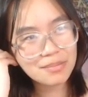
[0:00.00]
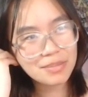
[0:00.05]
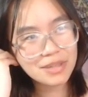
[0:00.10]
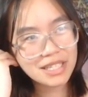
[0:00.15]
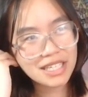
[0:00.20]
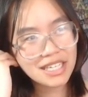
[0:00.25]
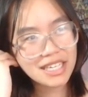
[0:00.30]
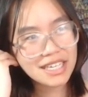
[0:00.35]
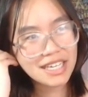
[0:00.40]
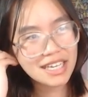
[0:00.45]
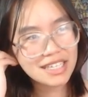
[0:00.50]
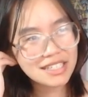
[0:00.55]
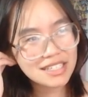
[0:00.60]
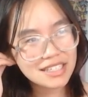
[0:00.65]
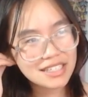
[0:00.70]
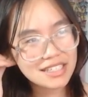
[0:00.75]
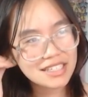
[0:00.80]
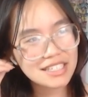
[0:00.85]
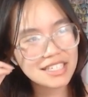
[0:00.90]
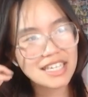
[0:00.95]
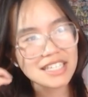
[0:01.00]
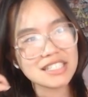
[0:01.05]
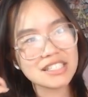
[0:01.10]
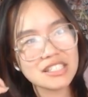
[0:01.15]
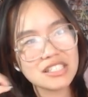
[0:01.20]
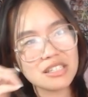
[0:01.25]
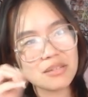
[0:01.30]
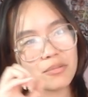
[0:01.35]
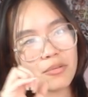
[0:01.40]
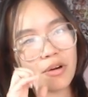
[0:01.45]
but then it gets
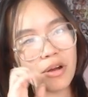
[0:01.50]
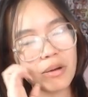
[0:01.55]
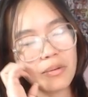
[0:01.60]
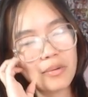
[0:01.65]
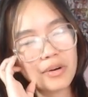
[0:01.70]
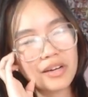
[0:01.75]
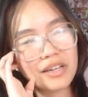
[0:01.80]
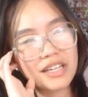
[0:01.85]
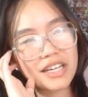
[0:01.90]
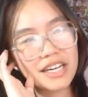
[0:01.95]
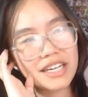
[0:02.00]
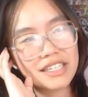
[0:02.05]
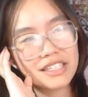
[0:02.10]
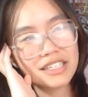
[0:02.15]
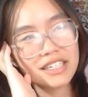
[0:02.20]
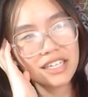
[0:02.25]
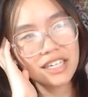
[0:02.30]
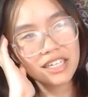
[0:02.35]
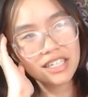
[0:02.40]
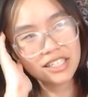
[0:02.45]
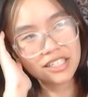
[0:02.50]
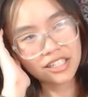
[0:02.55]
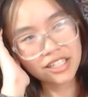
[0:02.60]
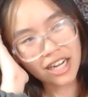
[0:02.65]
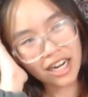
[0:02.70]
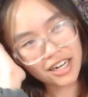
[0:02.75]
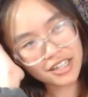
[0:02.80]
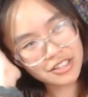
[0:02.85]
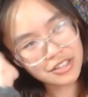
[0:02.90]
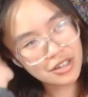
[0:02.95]
to the point where like you
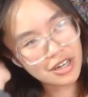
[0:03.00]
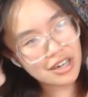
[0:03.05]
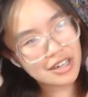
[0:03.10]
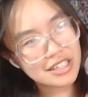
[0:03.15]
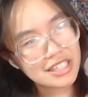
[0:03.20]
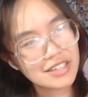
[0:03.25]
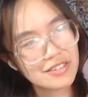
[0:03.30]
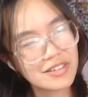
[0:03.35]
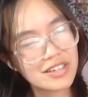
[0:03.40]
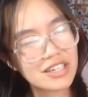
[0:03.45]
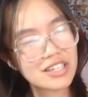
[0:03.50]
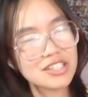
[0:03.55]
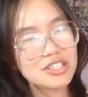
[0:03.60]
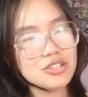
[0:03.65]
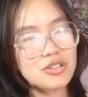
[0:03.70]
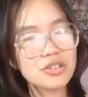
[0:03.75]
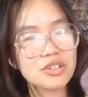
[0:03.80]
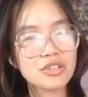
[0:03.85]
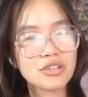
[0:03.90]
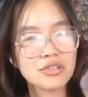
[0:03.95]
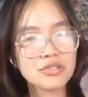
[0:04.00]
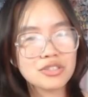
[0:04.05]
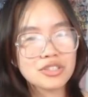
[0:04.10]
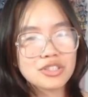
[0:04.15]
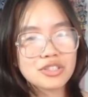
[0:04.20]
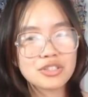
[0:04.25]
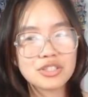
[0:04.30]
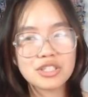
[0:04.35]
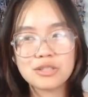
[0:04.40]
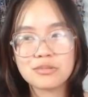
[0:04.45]
kind of don't even control your own
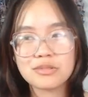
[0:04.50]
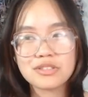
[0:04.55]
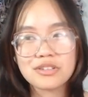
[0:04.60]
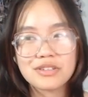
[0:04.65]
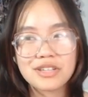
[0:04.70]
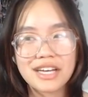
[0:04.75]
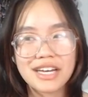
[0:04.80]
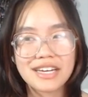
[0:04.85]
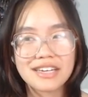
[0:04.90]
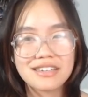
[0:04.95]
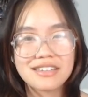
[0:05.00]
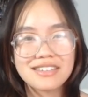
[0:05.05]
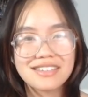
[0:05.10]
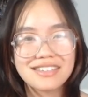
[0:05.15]
stream. So like,